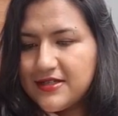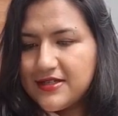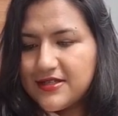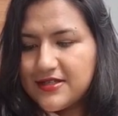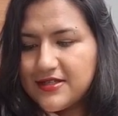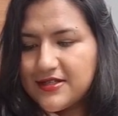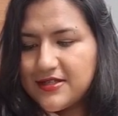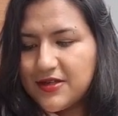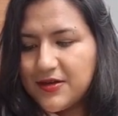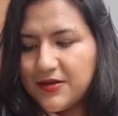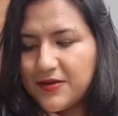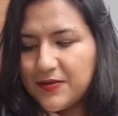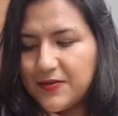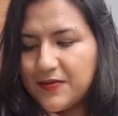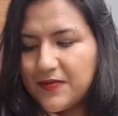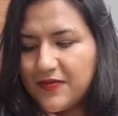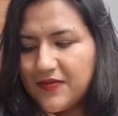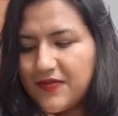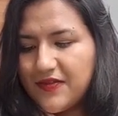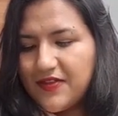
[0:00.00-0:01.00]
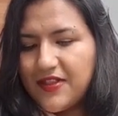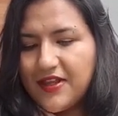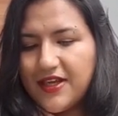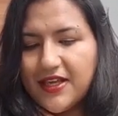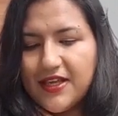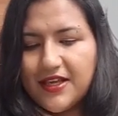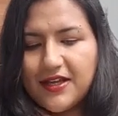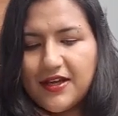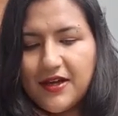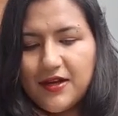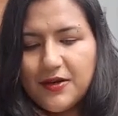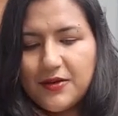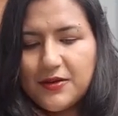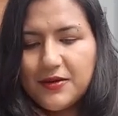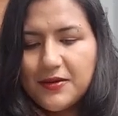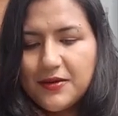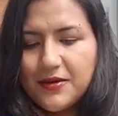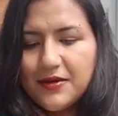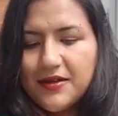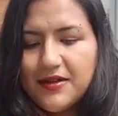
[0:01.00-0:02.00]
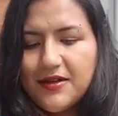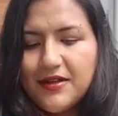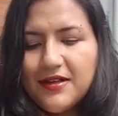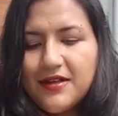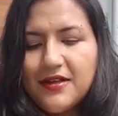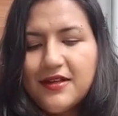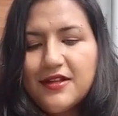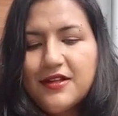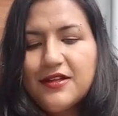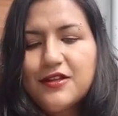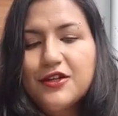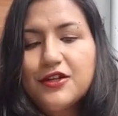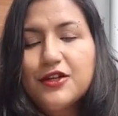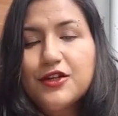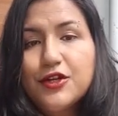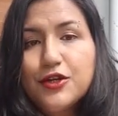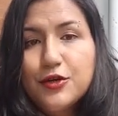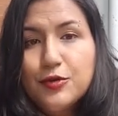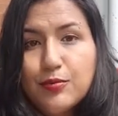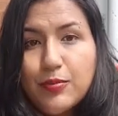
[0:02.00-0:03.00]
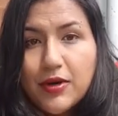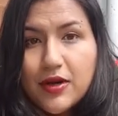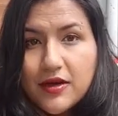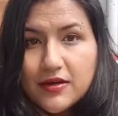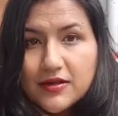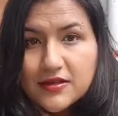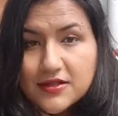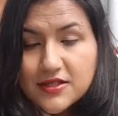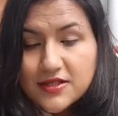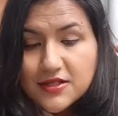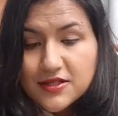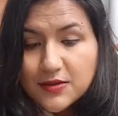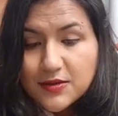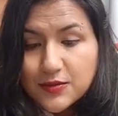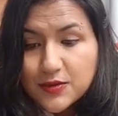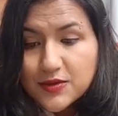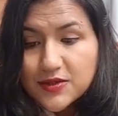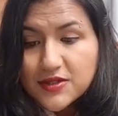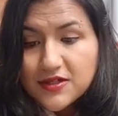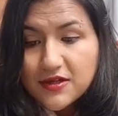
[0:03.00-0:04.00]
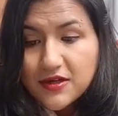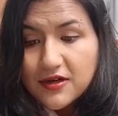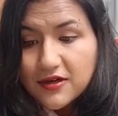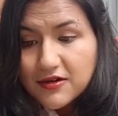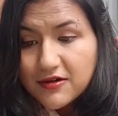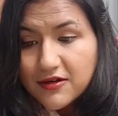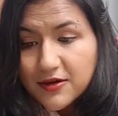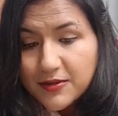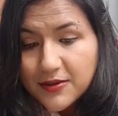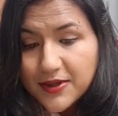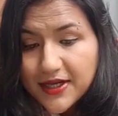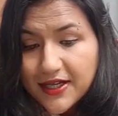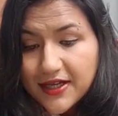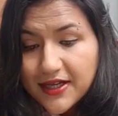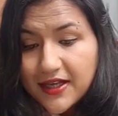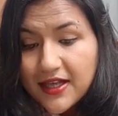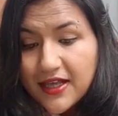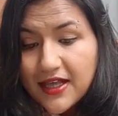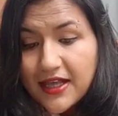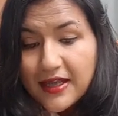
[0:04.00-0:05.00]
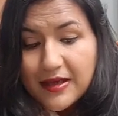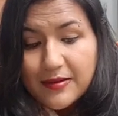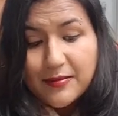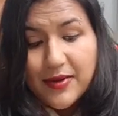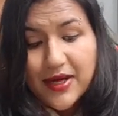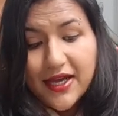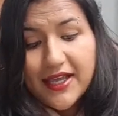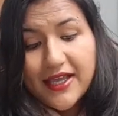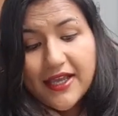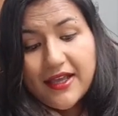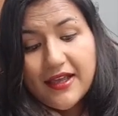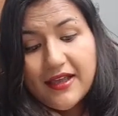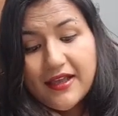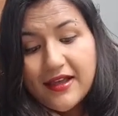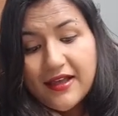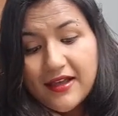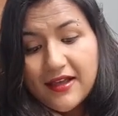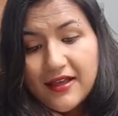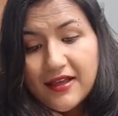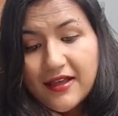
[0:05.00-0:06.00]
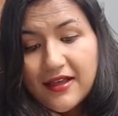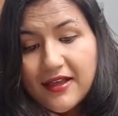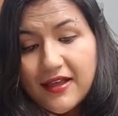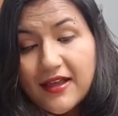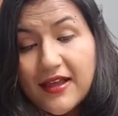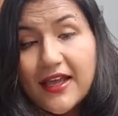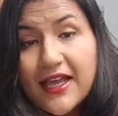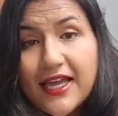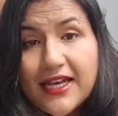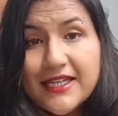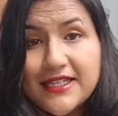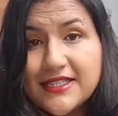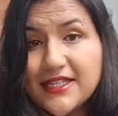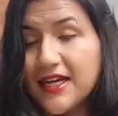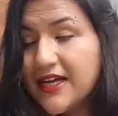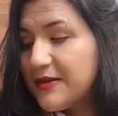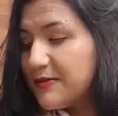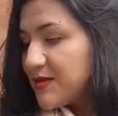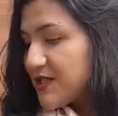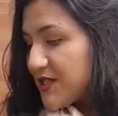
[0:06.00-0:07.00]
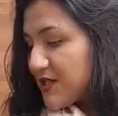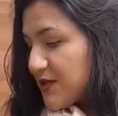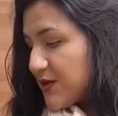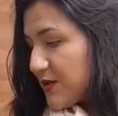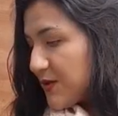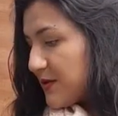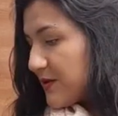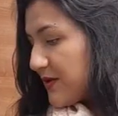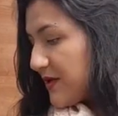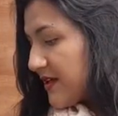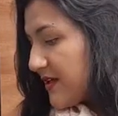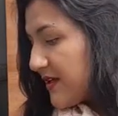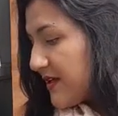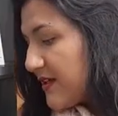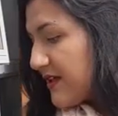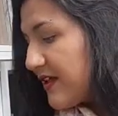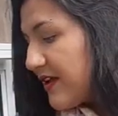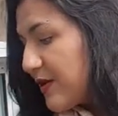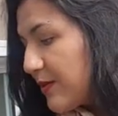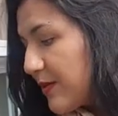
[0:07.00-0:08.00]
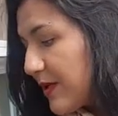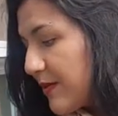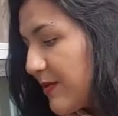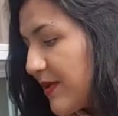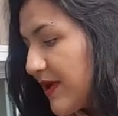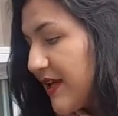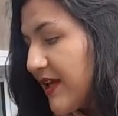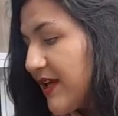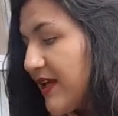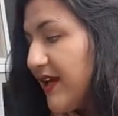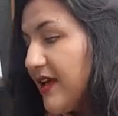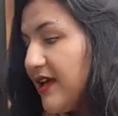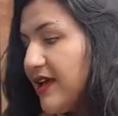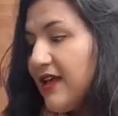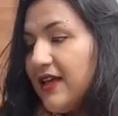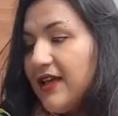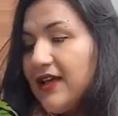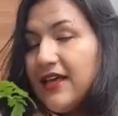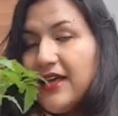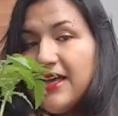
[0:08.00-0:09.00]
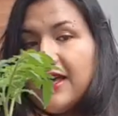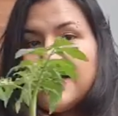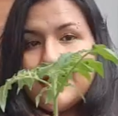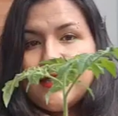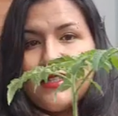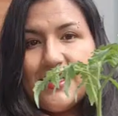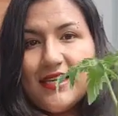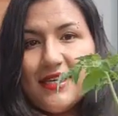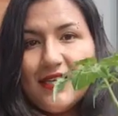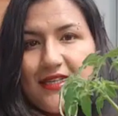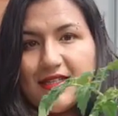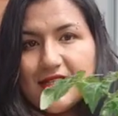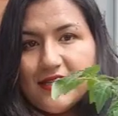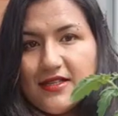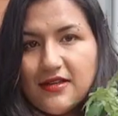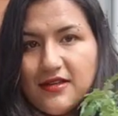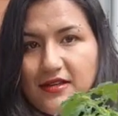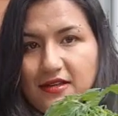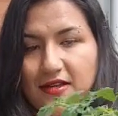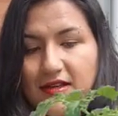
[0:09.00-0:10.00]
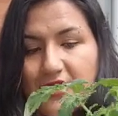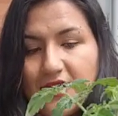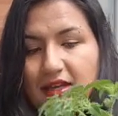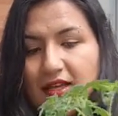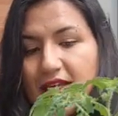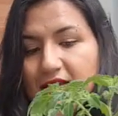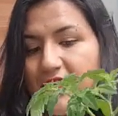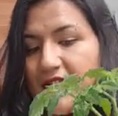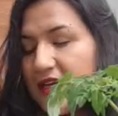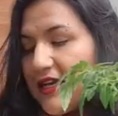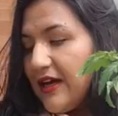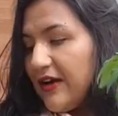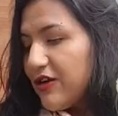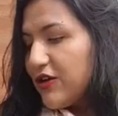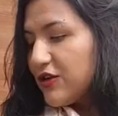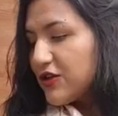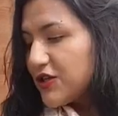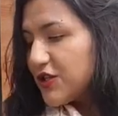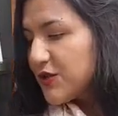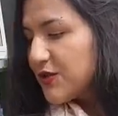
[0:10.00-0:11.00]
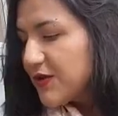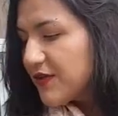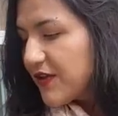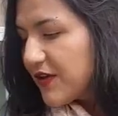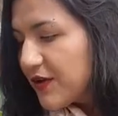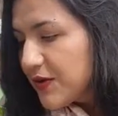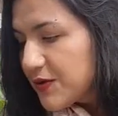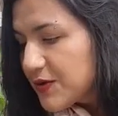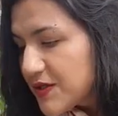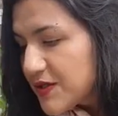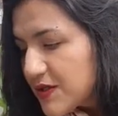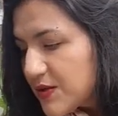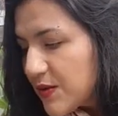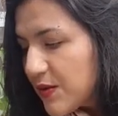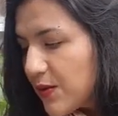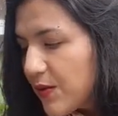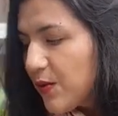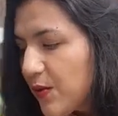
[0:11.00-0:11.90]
So there you go. The new plants will start growing, and by any time soon they'll be big as these. Now I've got two of those.